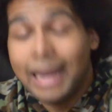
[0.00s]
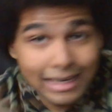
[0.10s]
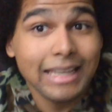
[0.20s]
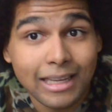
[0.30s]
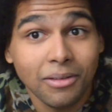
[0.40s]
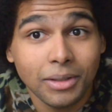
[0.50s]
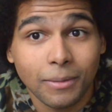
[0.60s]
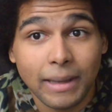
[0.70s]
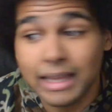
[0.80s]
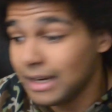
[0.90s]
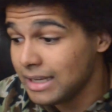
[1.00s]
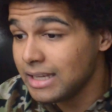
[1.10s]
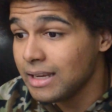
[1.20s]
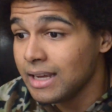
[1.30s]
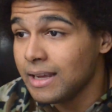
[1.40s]
and he killed him. And then
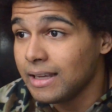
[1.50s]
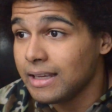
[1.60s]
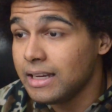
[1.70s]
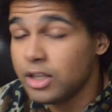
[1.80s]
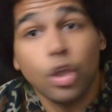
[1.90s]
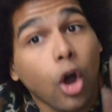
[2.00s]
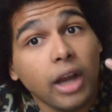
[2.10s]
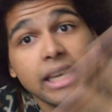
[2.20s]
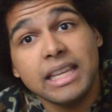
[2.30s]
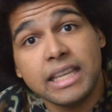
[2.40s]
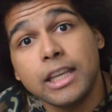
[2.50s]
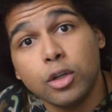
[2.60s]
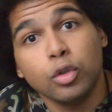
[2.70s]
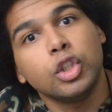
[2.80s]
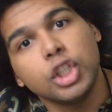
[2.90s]
he he thought he
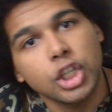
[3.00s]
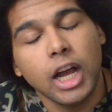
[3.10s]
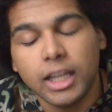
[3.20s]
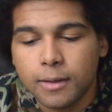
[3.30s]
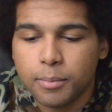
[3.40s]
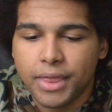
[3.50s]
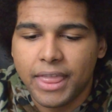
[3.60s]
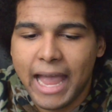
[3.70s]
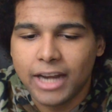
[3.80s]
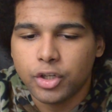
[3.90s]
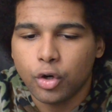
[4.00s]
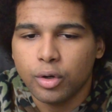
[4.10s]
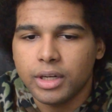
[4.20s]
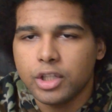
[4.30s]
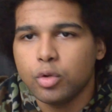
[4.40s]
killed T'Challa, but that
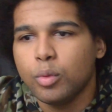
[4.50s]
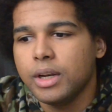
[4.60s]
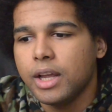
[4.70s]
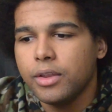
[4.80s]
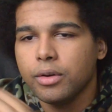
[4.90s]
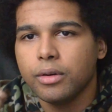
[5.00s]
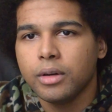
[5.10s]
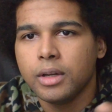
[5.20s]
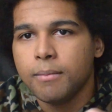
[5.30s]
turned into another